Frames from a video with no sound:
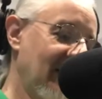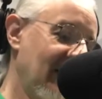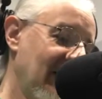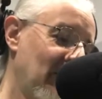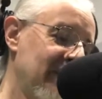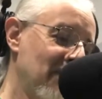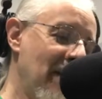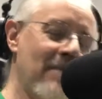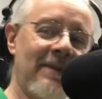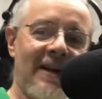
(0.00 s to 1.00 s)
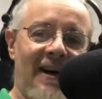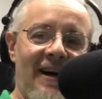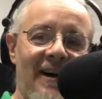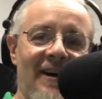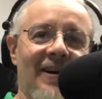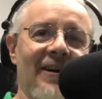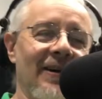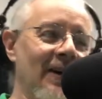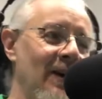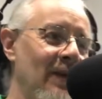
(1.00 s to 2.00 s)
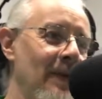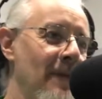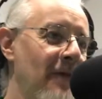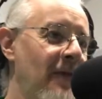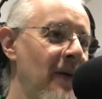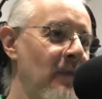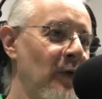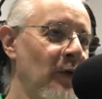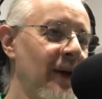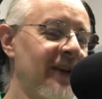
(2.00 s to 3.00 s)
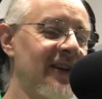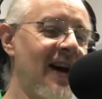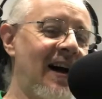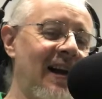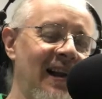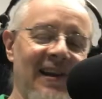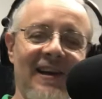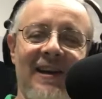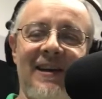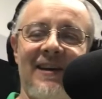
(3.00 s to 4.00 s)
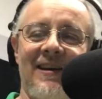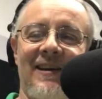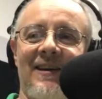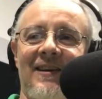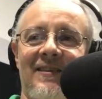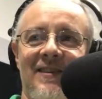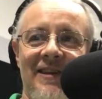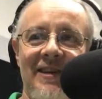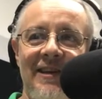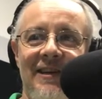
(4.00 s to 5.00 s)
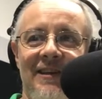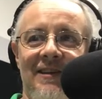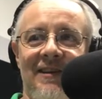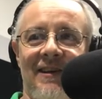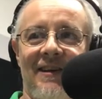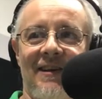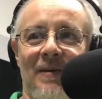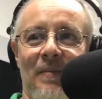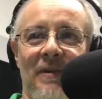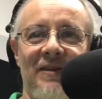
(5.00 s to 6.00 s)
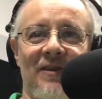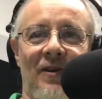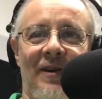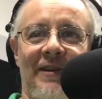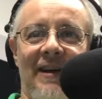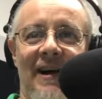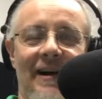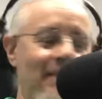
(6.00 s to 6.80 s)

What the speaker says: That was Mem Nahar from the Femme Fractale CD and a piece called On